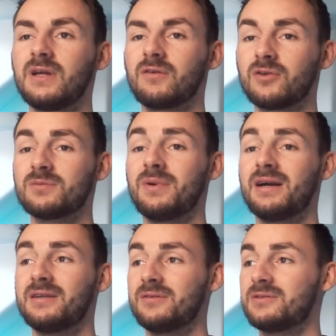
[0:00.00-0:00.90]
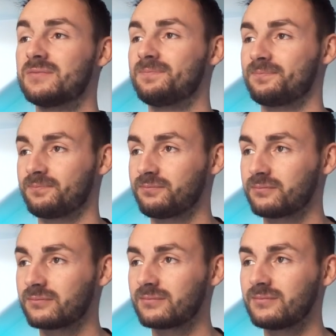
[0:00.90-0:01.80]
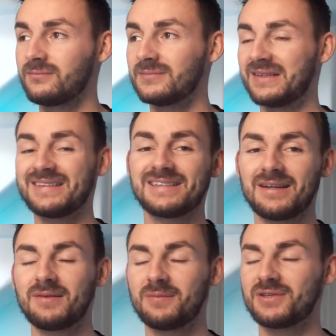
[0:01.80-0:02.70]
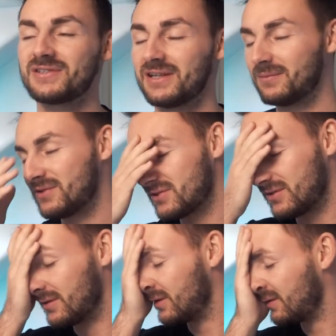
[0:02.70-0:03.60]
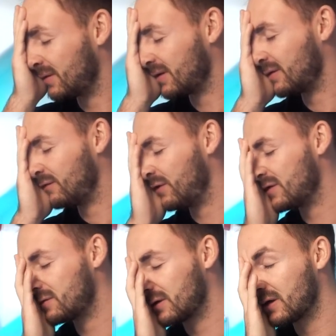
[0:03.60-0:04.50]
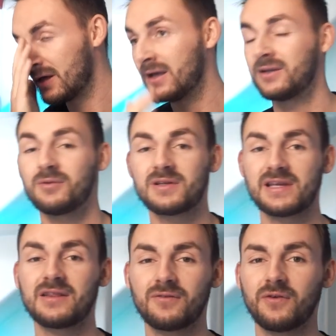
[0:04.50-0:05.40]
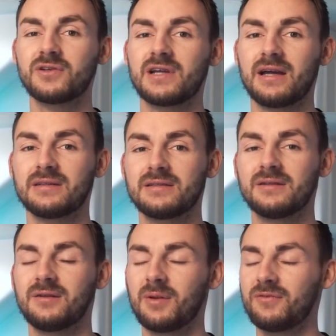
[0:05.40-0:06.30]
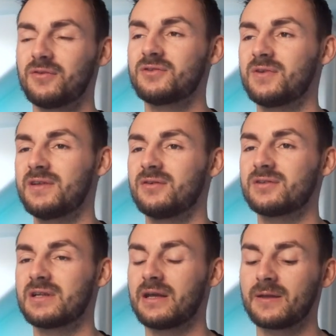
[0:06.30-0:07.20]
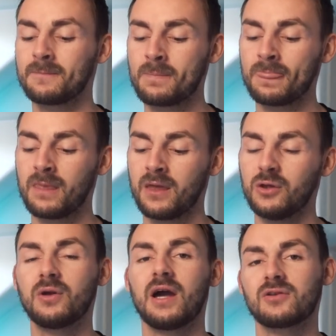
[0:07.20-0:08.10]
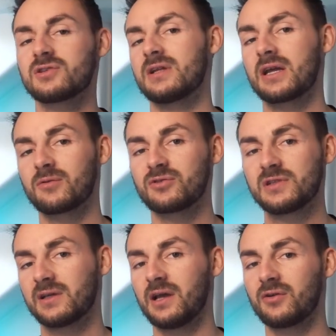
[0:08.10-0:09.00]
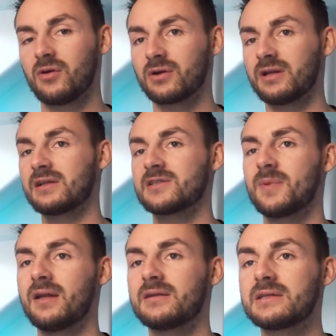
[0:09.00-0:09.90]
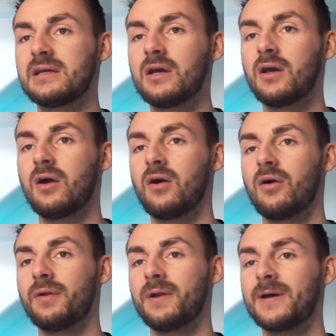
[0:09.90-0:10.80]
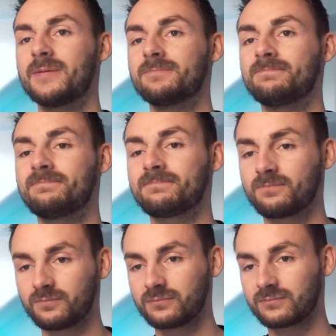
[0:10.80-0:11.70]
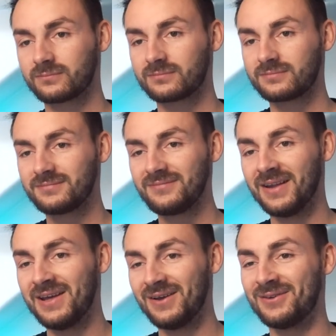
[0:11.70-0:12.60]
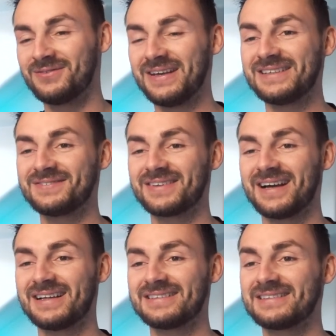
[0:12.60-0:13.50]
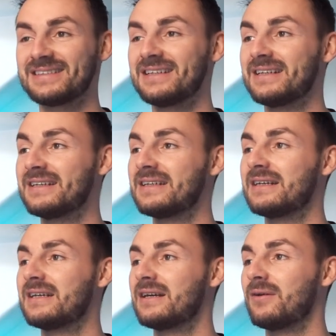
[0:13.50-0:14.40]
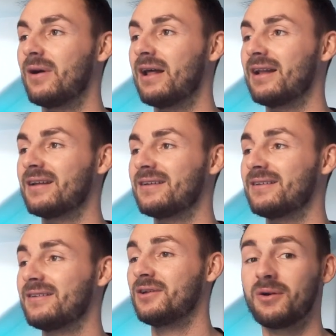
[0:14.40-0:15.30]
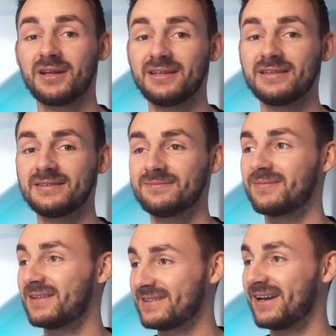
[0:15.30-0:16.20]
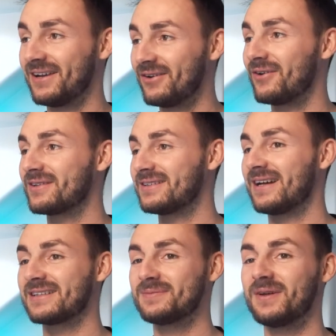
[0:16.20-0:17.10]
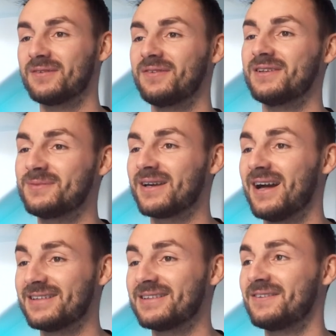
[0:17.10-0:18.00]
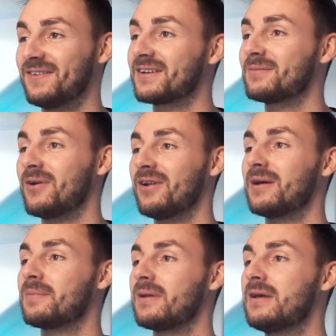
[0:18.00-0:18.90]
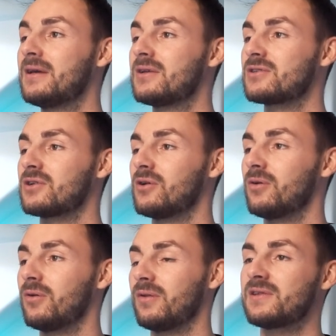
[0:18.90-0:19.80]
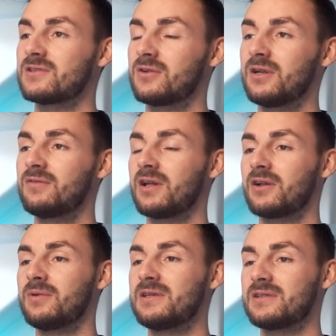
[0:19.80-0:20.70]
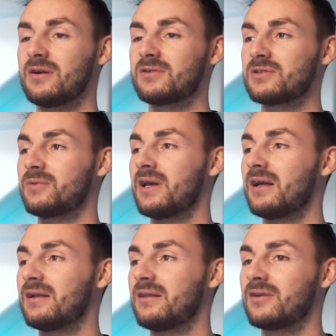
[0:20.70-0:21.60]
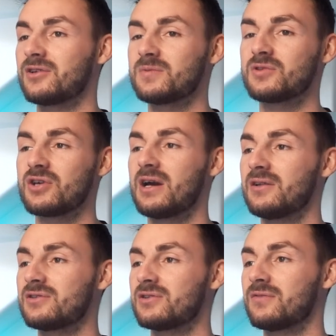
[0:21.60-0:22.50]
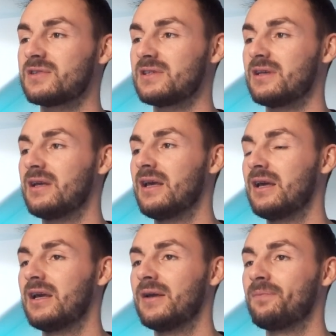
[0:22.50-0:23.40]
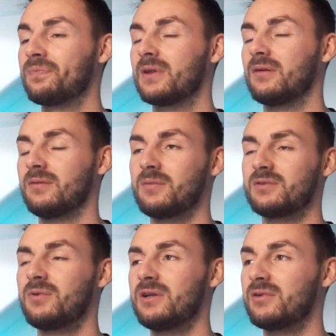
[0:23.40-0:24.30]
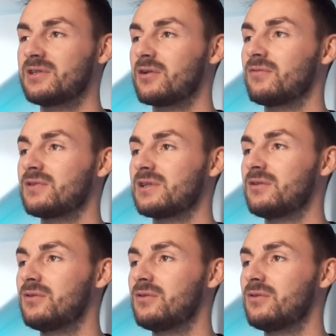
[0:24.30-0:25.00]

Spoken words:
I've got some bad news. Facebook. When I said in the first ad, in my first videos, like, you can't just like skyrocket ad spend. on Facebook ads. Well, know what I did? I skyrocketed ad spend on Facebook ads and I fucked them all up. So this is on Live Like Louise now. So we had the Christmas challenges, obviously. Unless, why do I say obviously?